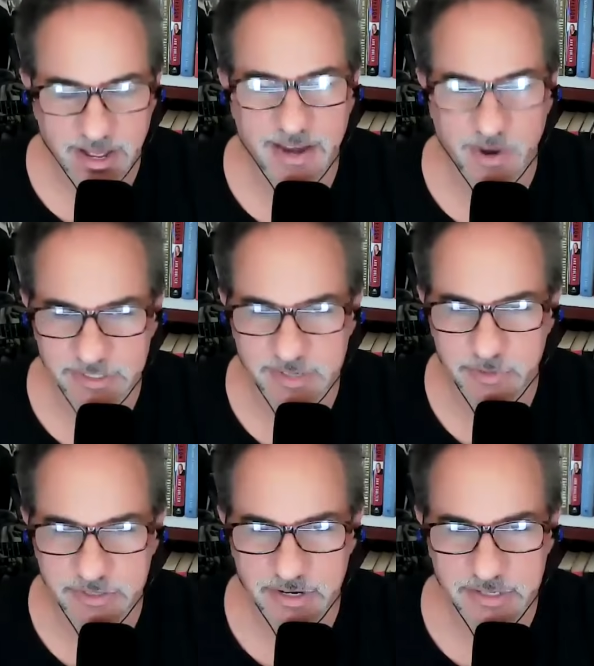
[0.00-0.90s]
I know
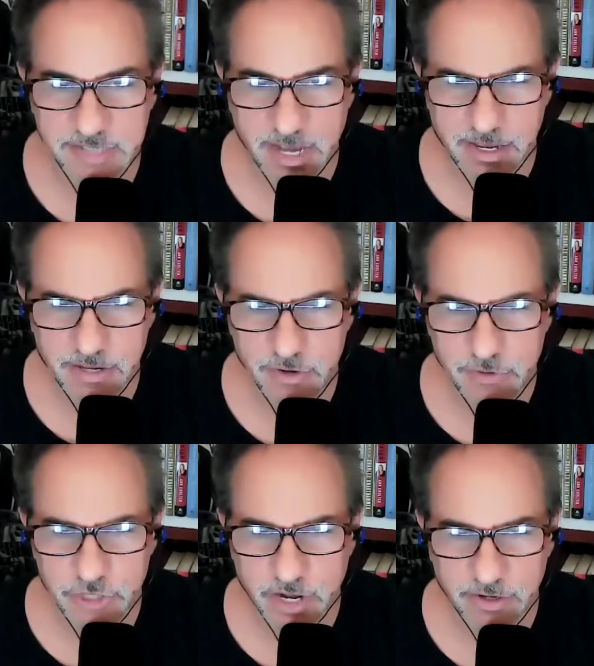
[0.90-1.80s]
someone's going to say, can you
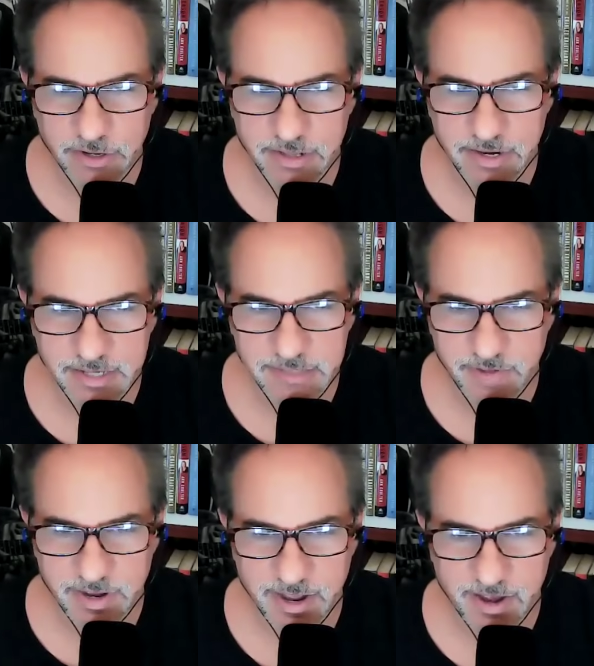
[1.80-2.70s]
juggle in the next
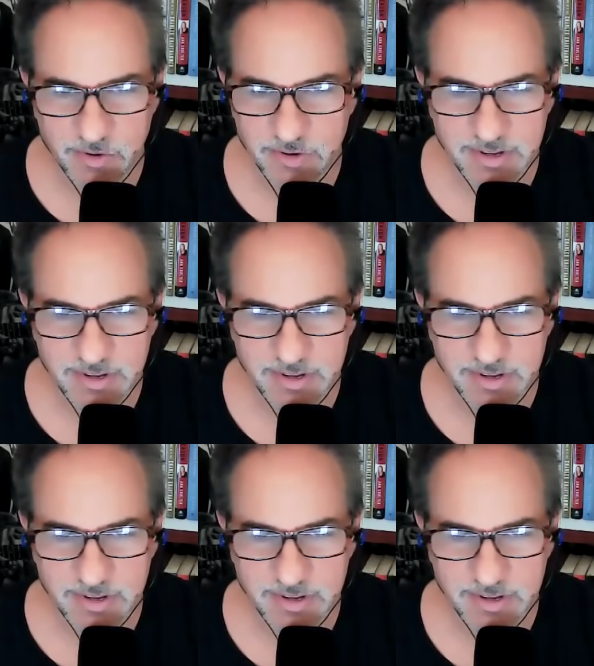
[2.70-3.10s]
video?